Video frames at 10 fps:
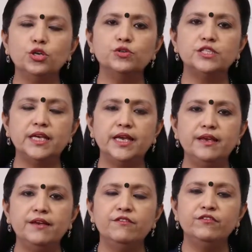you see,
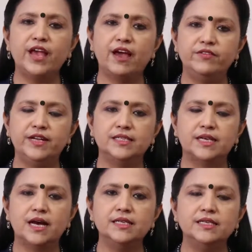we have
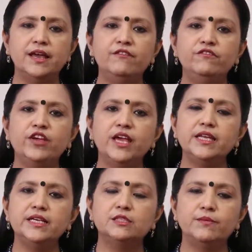discussed
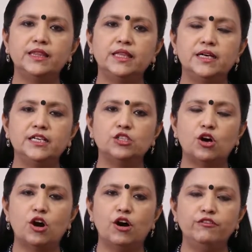various methods
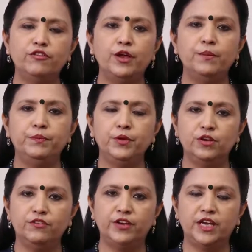of
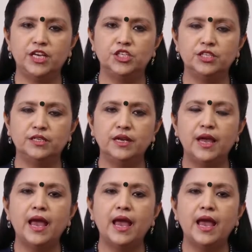purification